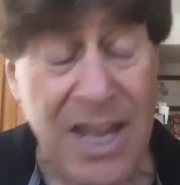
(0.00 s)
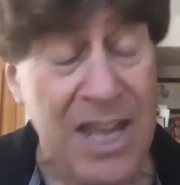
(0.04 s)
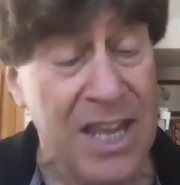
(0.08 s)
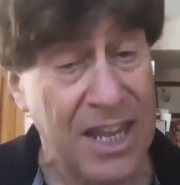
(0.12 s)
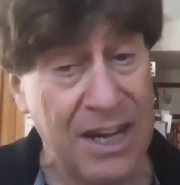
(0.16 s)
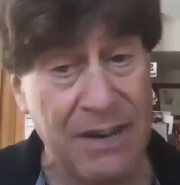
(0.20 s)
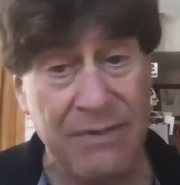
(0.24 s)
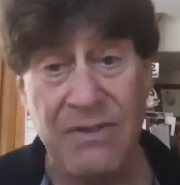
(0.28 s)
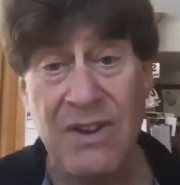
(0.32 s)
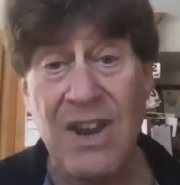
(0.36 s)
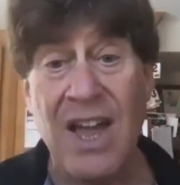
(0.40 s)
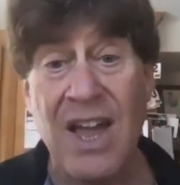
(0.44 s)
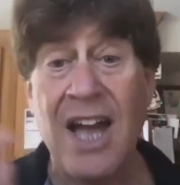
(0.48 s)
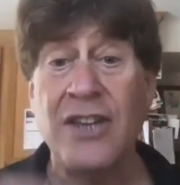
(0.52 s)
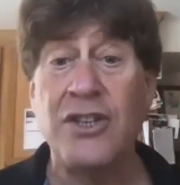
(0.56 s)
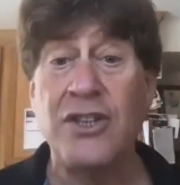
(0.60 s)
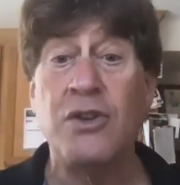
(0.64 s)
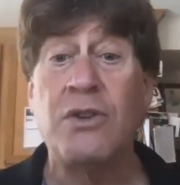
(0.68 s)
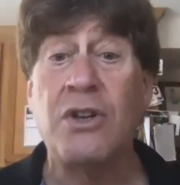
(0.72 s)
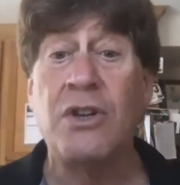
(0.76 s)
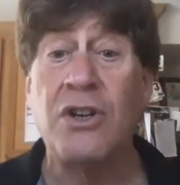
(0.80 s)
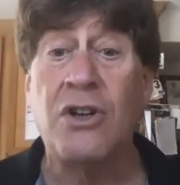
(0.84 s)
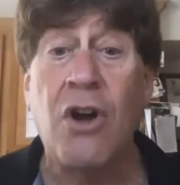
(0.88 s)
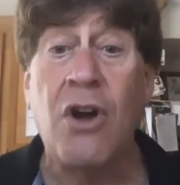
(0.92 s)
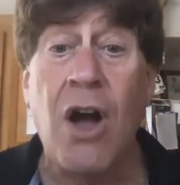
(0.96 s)
And if not, you
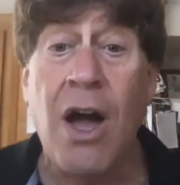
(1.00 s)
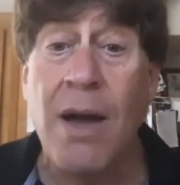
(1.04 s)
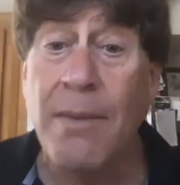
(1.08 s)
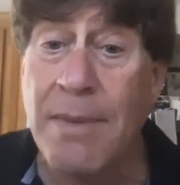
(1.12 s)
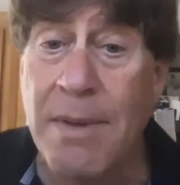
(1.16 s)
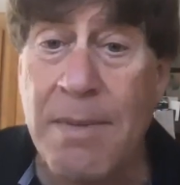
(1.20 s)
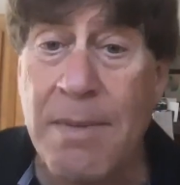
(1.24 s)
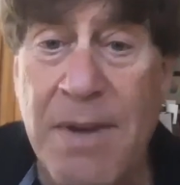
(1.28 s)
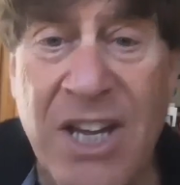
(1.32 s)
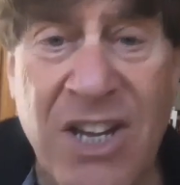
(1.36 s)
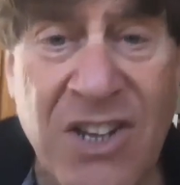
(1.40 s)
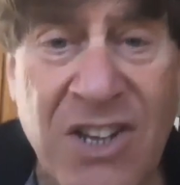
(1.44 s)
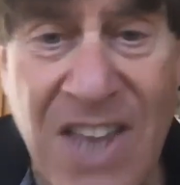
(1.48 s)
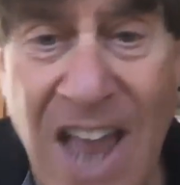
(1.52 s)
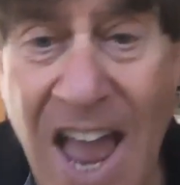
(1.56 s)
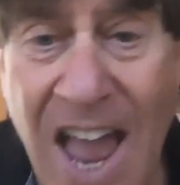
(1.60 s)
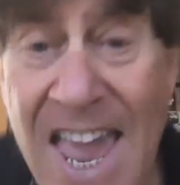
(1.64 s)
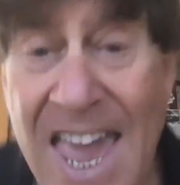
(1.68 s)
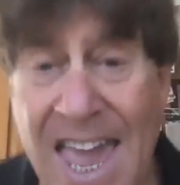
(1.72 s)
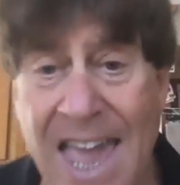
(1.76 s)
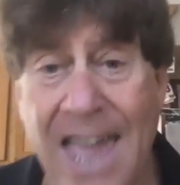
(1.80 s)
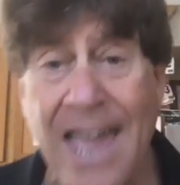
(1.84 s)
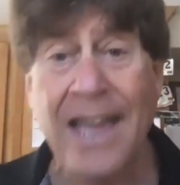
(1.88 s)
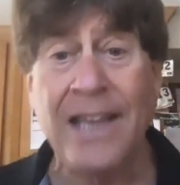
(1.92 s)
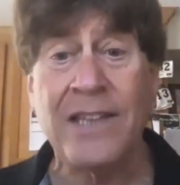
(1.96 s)
can call me, because I
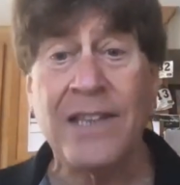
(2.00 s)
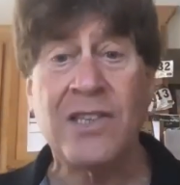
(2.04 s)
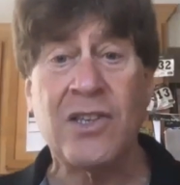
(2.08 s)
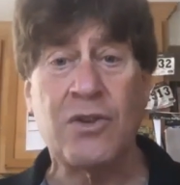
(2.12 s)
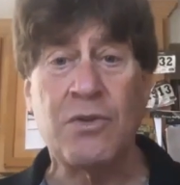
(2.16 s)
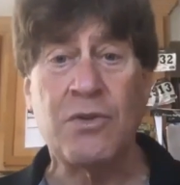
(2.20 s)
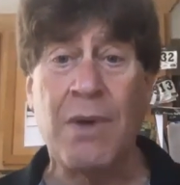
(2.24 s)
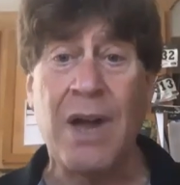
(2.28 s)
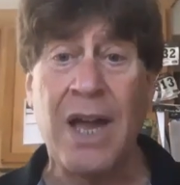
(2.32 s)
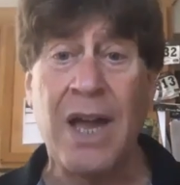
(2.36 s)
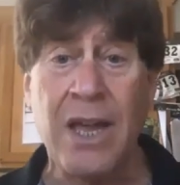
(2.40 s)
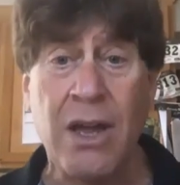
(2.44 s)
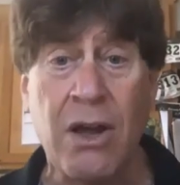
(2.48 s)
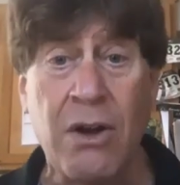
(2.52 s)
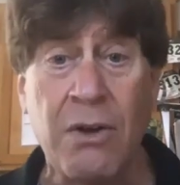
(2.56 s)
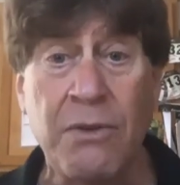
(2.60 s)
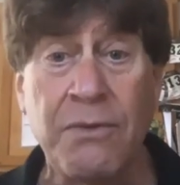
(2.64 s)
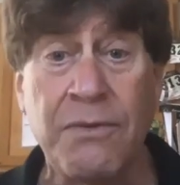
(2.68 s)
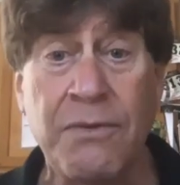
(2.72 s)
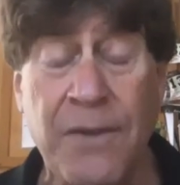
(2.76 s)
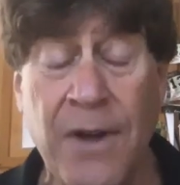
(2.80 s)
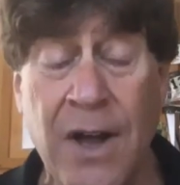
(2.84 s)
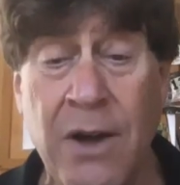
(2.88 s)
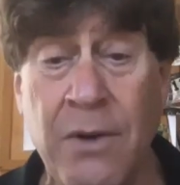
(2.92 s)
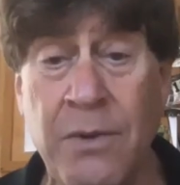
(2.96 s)
answer my own
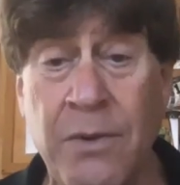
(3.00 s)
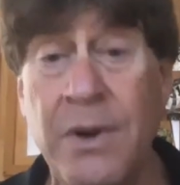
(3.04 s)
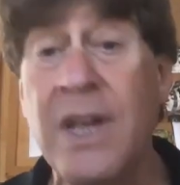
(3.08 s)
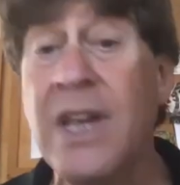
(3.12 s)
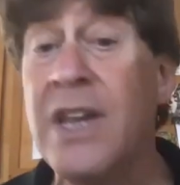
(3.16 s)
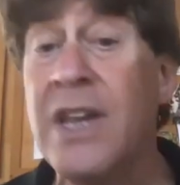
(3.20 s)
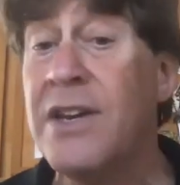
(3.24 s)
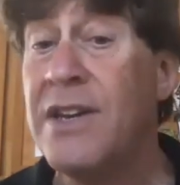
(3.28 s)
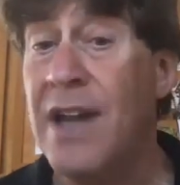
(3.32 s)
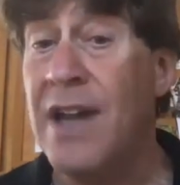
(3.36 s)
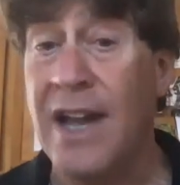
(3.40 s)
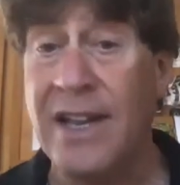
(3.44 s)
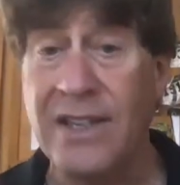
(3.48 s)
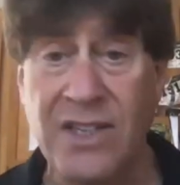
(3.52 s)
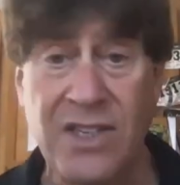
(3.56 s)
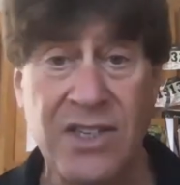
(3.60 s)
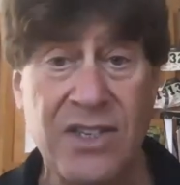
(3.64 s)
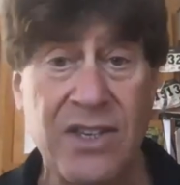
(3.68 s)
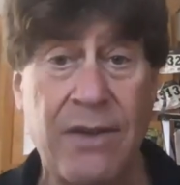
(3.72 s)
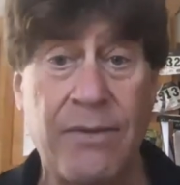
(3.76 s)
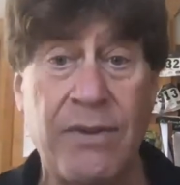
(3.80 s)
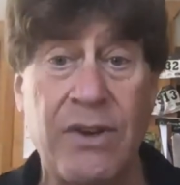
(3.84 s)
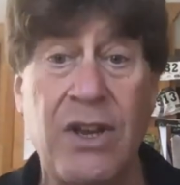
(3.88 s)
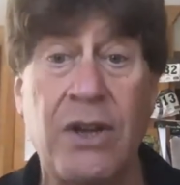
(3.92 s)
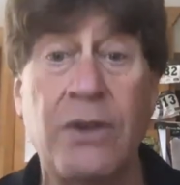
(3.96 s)
phone,
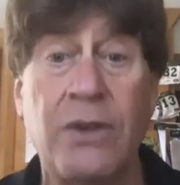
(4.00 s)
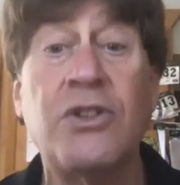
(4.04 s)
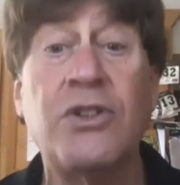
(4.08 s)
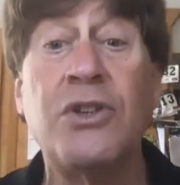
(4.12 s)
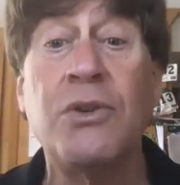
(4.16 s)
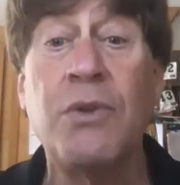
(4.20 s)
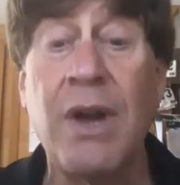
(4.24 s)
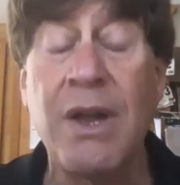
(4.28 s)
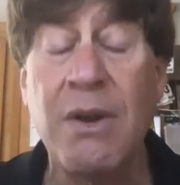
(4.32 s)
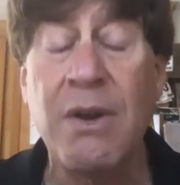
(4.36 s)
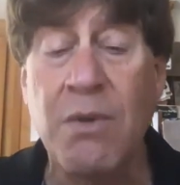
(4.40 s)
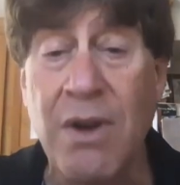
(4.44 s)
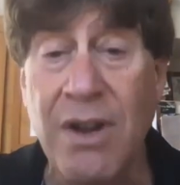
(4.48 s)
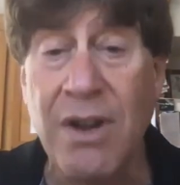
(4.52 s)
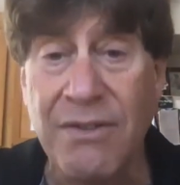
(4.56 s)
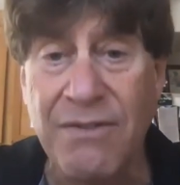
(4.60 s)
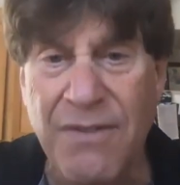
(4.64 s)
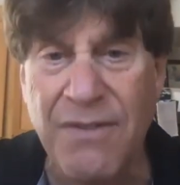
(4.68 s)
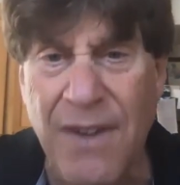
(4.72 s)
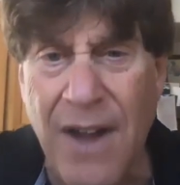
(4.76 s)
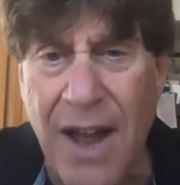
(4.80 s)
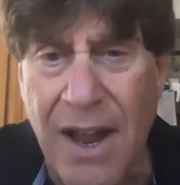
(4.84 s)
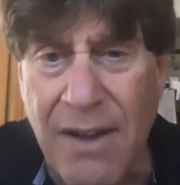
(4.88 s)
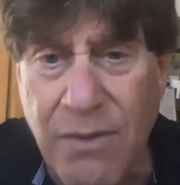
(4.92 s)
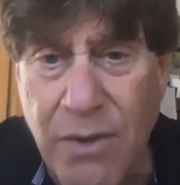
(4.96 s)

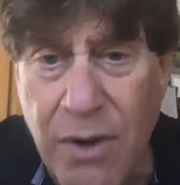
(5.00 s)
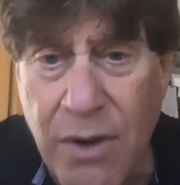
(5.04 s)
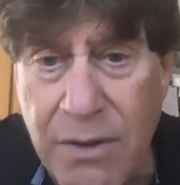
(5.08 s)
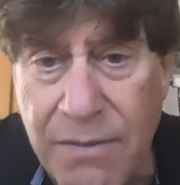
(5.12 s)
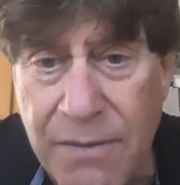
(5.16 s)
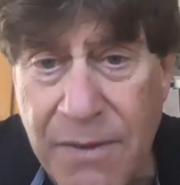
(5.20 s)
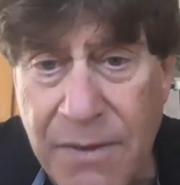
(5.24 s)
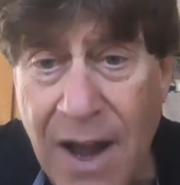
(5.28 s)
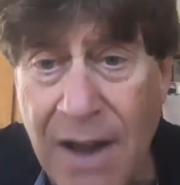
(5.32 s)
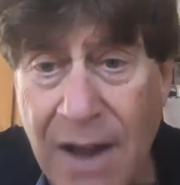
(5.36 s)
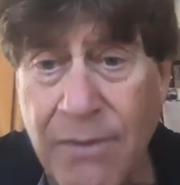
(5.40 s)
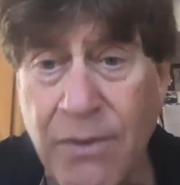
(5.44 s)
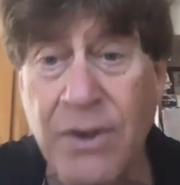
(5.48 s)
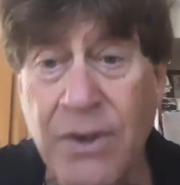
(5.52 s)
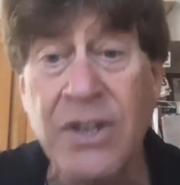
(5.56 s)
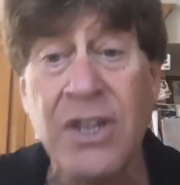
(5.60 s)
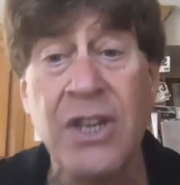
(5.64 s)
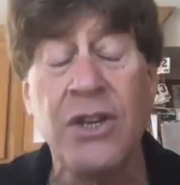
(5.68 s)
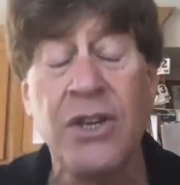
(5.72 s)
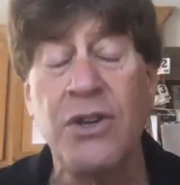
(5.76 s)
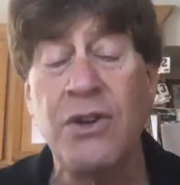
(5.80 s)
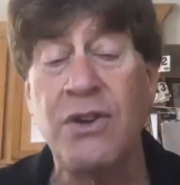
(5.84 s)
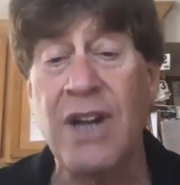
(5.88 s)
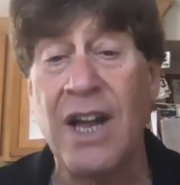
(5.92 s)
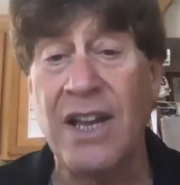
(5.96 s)
970-281-5151.
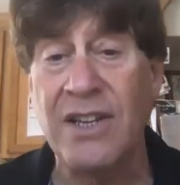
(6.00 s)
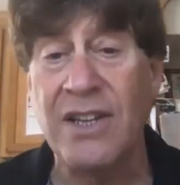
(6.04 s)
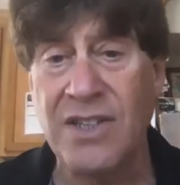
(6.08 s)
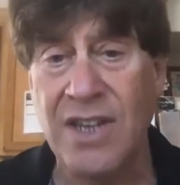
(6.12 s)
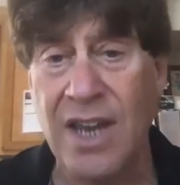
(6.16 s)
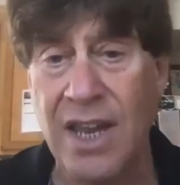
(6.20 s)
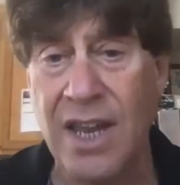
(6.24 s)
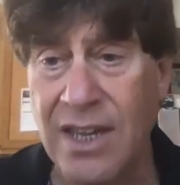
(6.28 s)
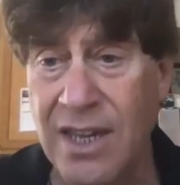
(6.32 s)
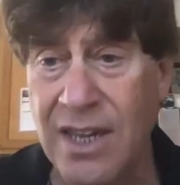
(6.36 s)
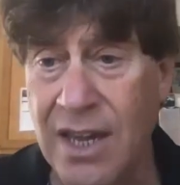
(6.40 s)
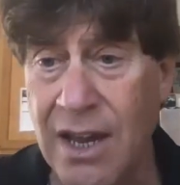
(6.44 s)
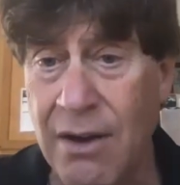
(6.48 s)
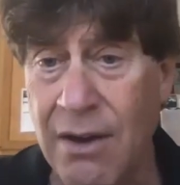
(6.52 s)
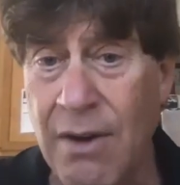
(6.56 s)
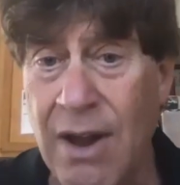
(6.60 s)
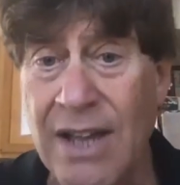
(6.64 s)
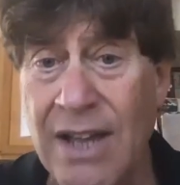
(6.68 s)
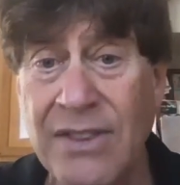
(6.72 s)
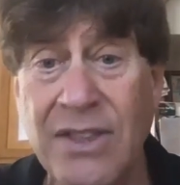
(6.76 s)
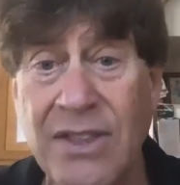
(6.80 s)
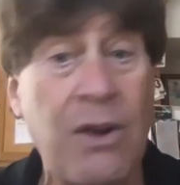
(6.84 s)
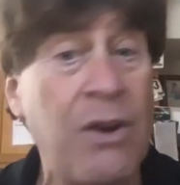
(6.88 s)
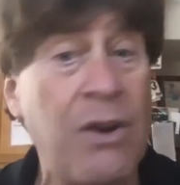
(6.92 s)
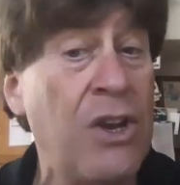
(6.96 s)
You guys take care
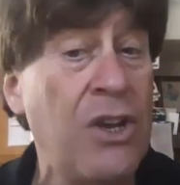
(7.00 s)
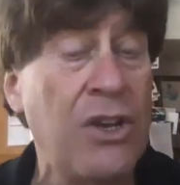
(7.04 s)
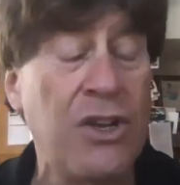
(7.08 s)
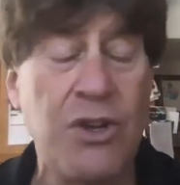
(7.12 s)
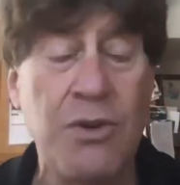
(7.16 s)
out there.